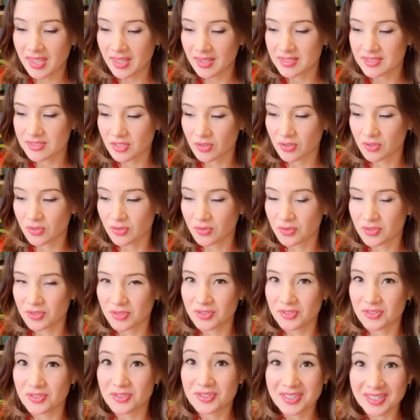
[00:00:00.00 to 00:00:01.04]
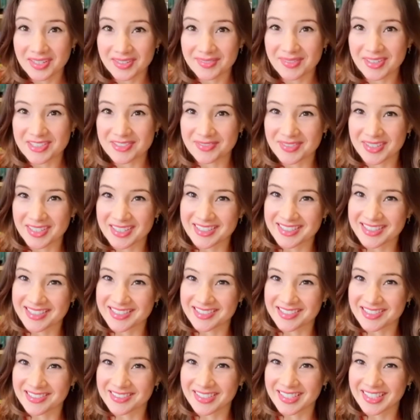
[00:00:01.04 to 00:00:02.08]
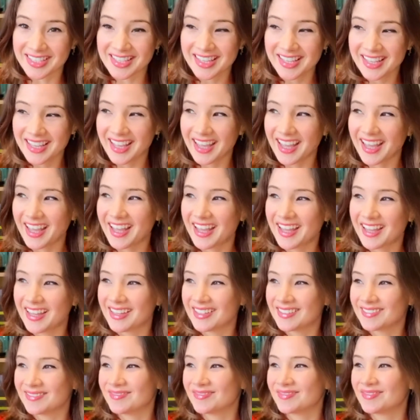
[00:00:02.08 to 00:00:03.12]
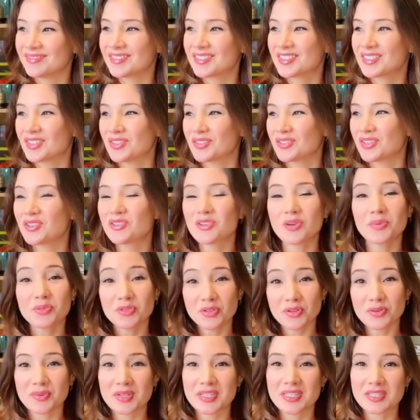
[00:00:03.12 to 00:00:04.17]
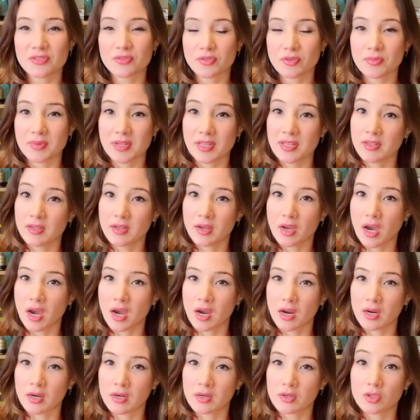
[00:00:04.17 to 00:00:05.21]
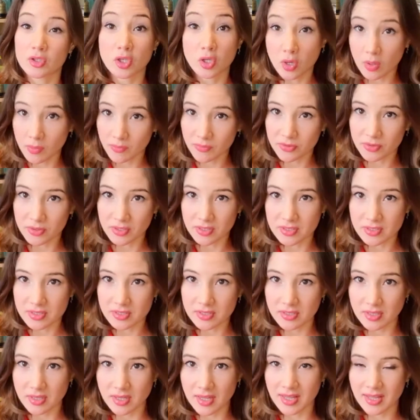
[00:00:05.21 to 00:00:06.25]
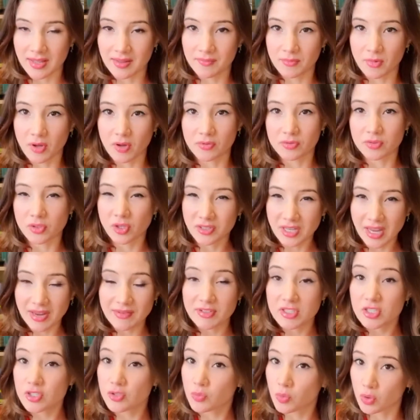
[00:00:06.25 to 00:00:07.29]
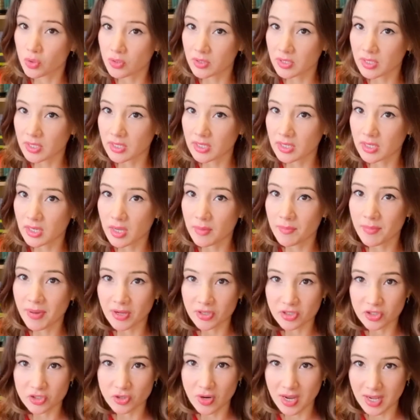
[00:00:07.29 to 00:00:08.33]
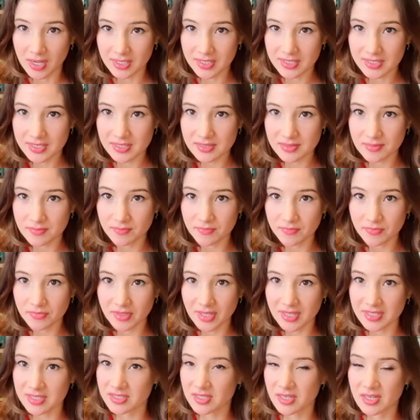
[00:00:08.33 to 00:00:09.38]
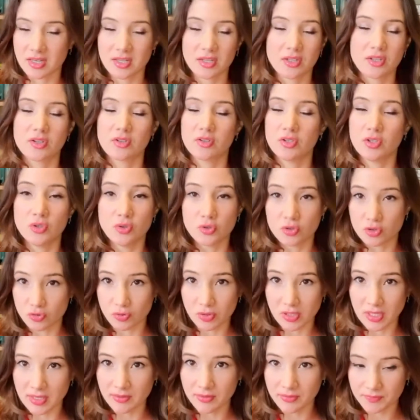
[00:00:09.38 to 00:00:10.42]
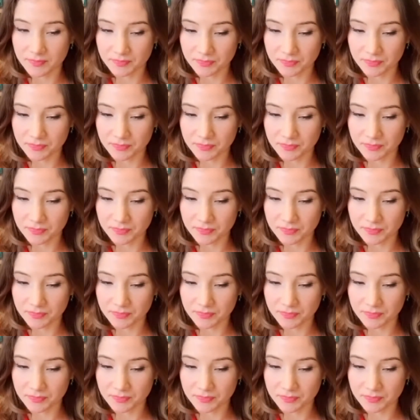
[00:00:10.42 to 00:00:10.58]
So you can imagine where this is going. So the top three reasons for me are the comfort of not having to worry about your eyes. That's a huge relief.